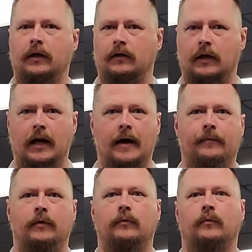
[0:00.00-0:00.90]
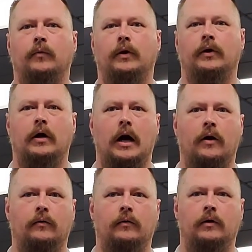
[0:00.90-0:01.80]
It can happen when you're
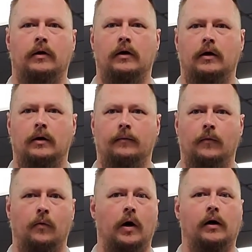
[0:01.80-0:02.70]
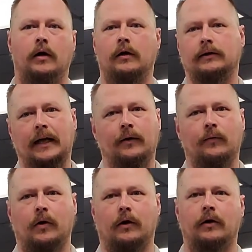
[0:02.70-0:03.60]
out walking on a
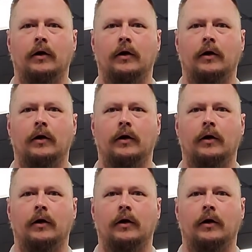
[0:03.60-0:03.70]
sidewalk,